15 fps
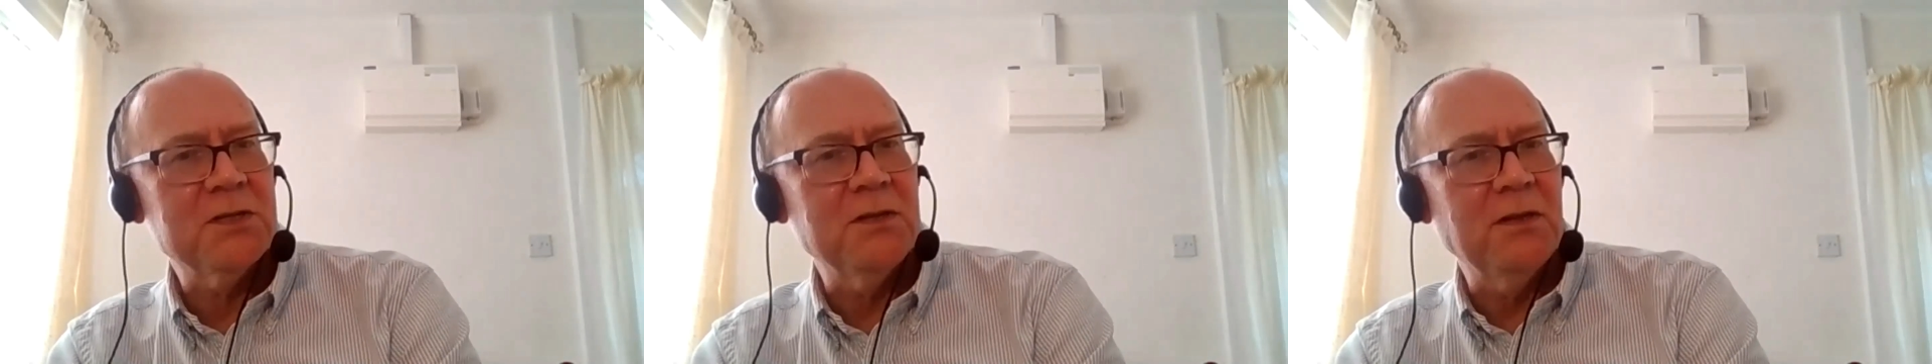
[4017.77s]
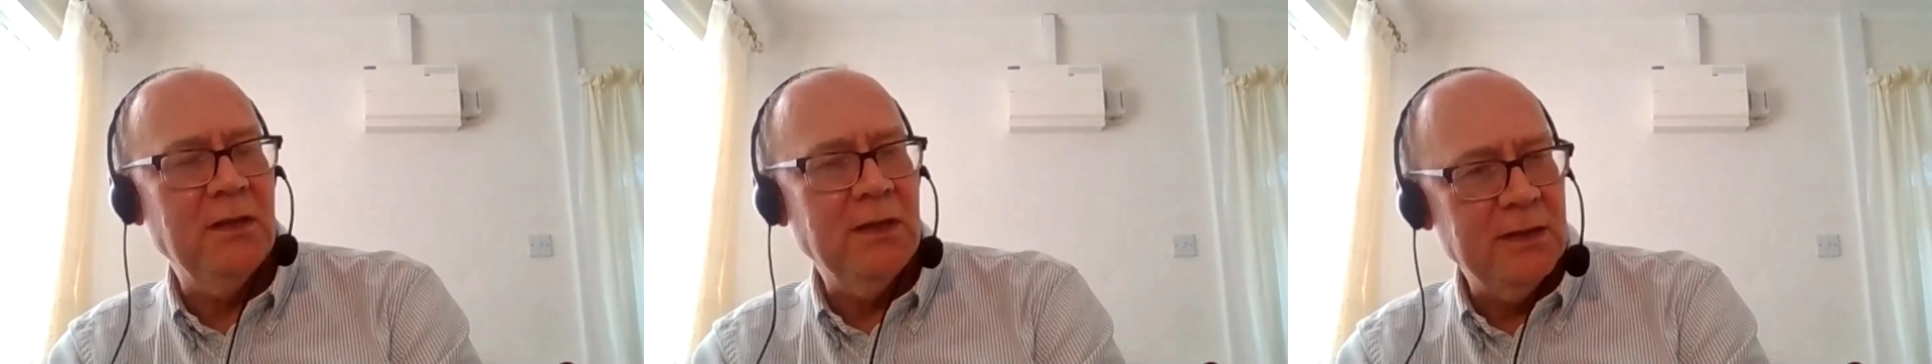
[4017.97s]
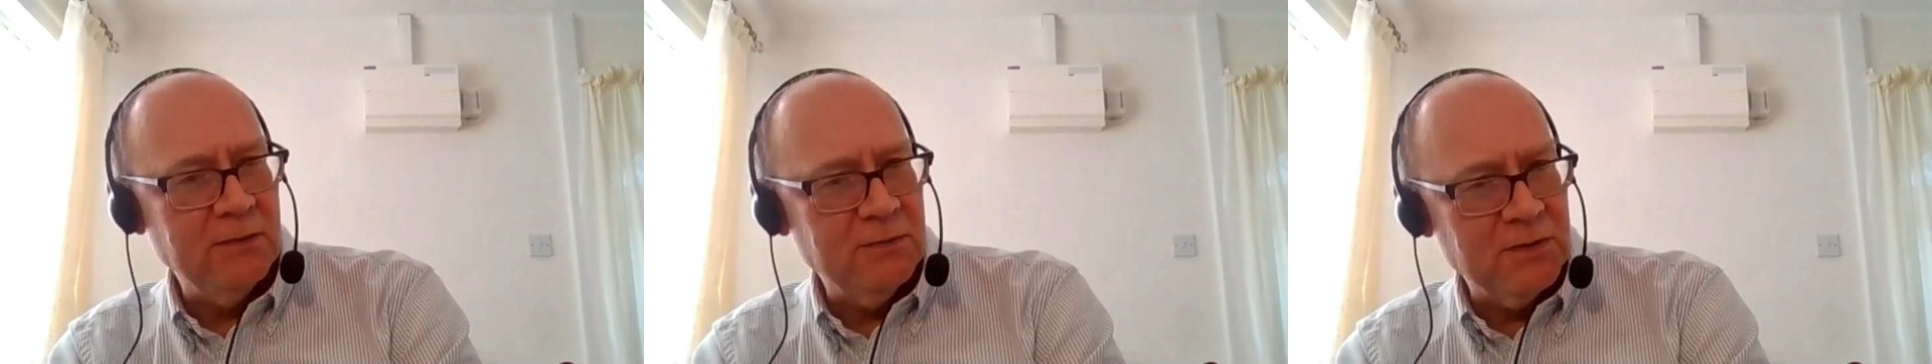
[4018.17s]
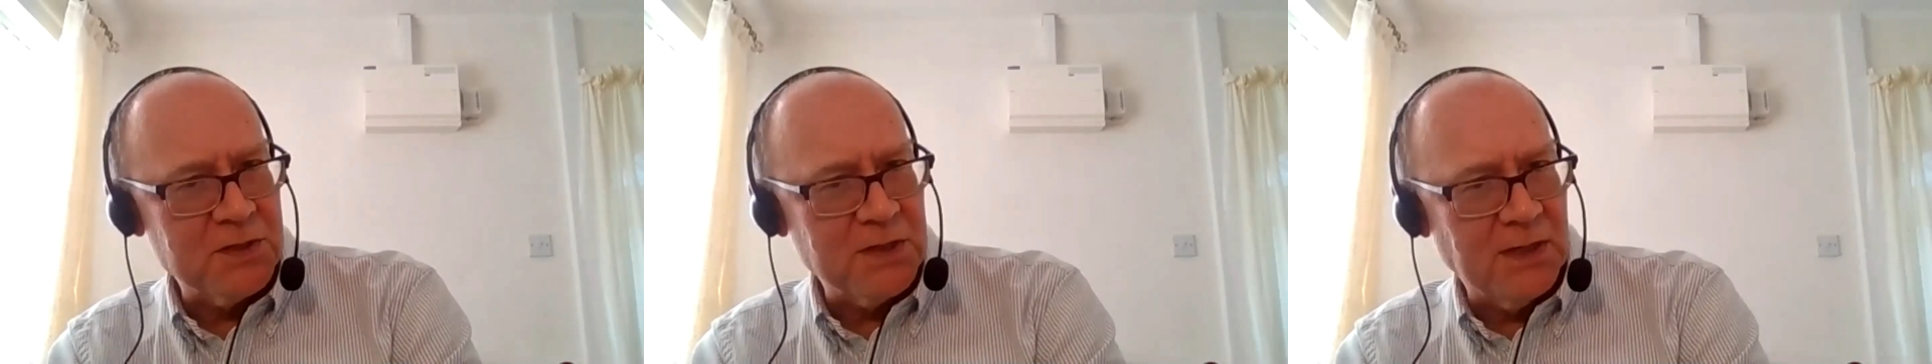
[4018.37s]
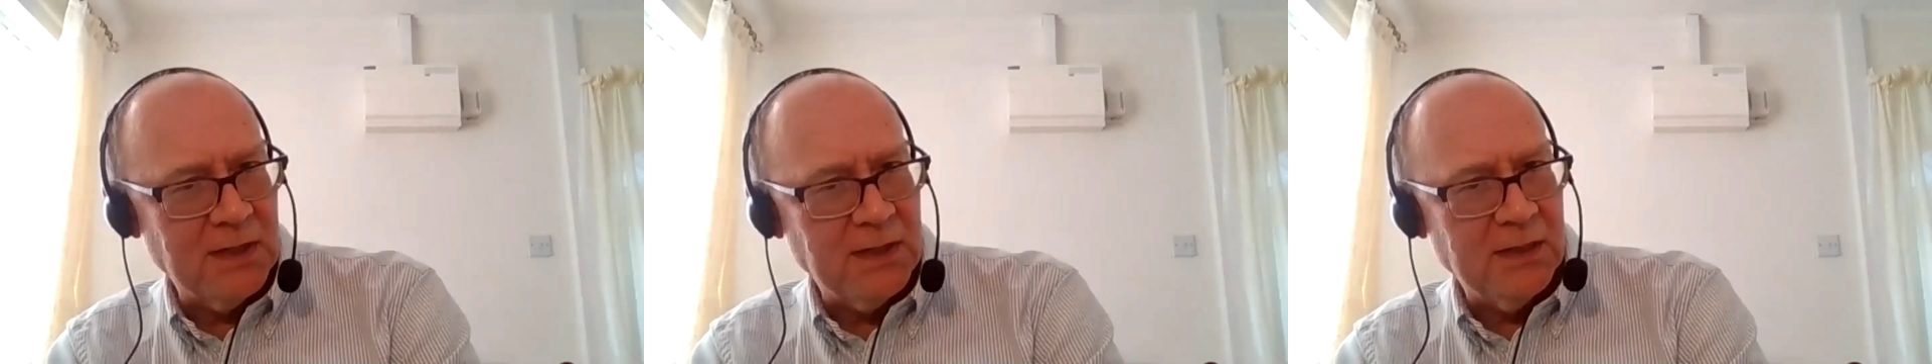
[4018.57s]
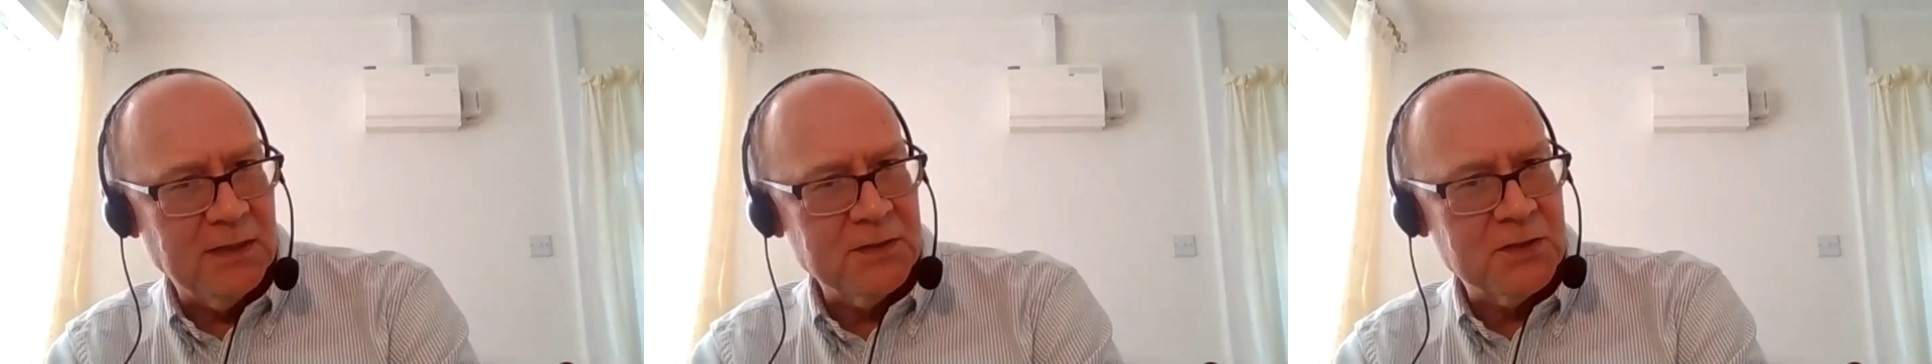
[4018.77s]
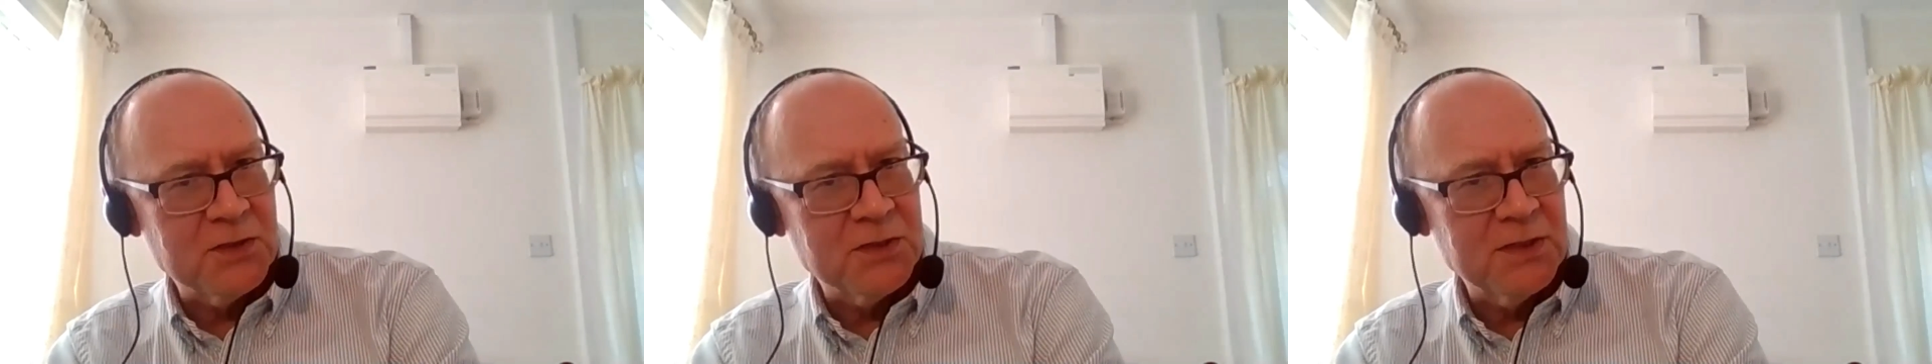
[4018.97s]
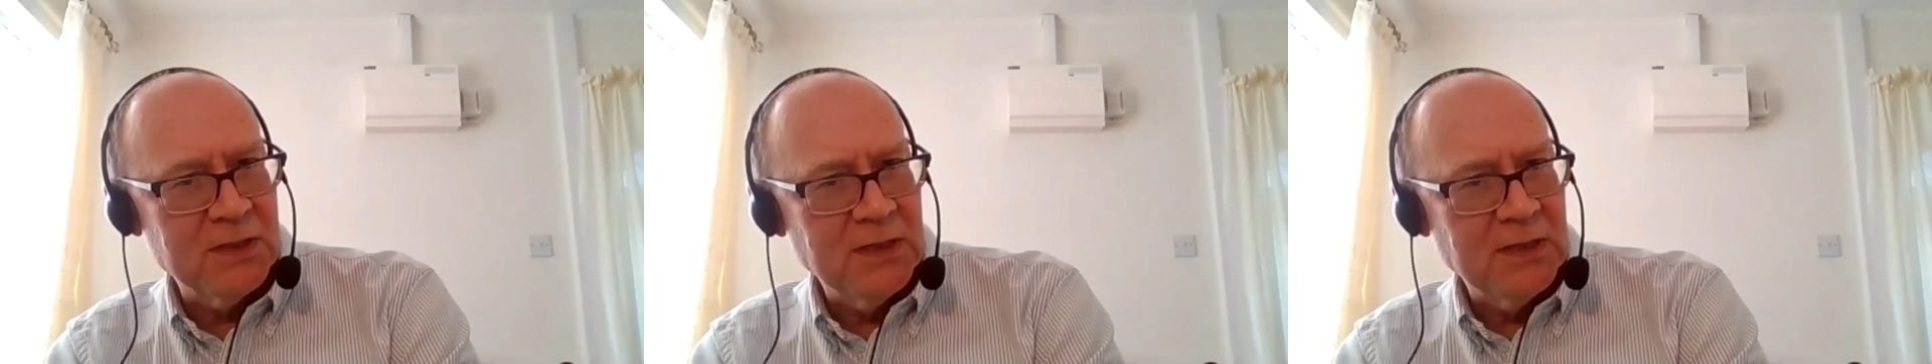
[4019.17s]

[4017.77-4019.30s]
the loan charge,